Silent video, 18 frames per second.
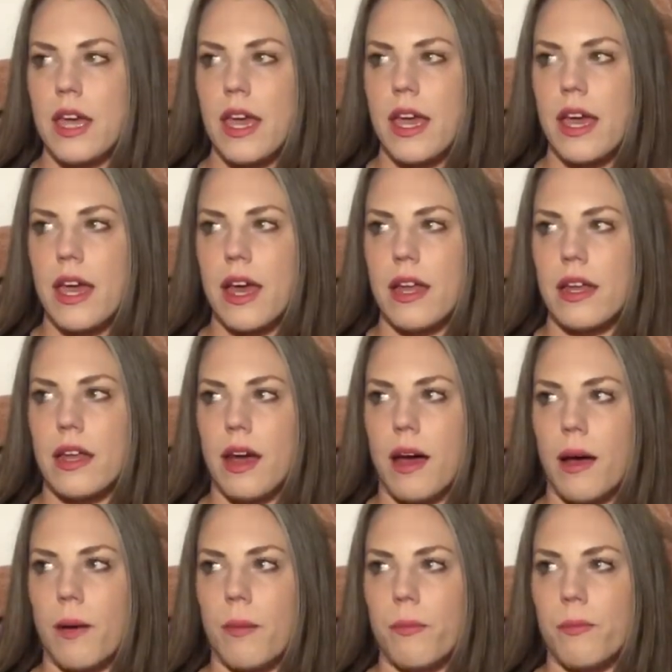
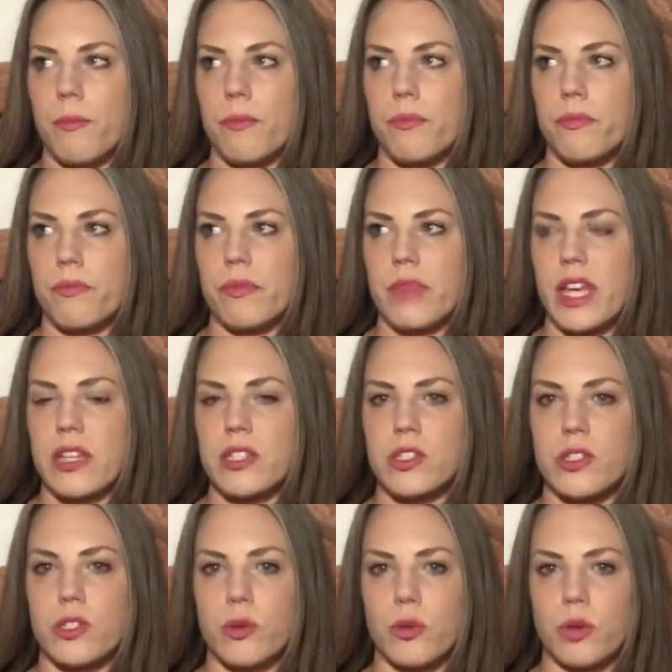And
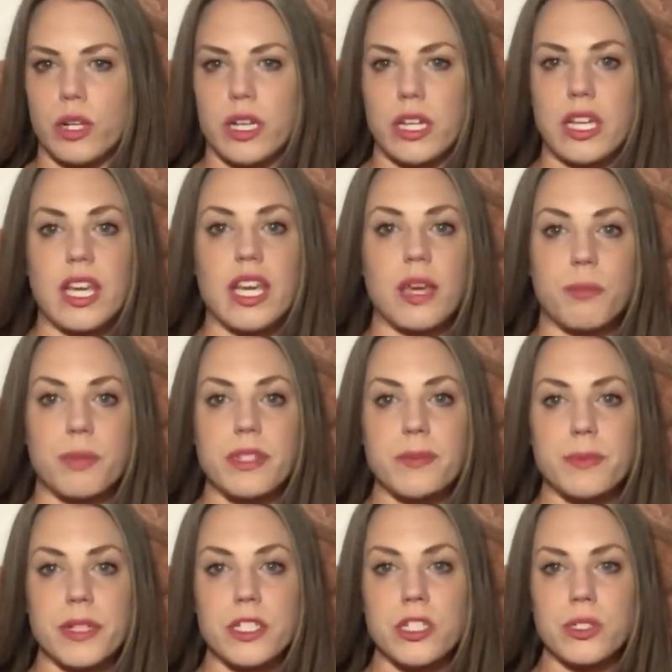so we're going to keep
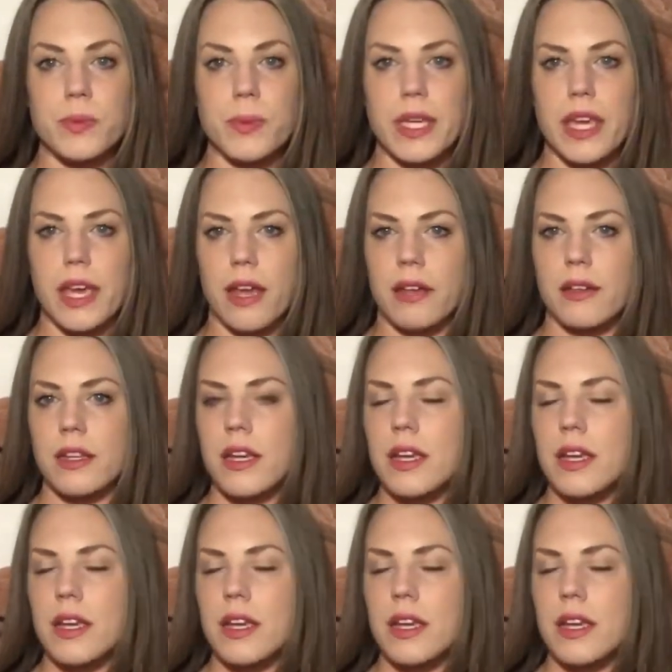as much as we can.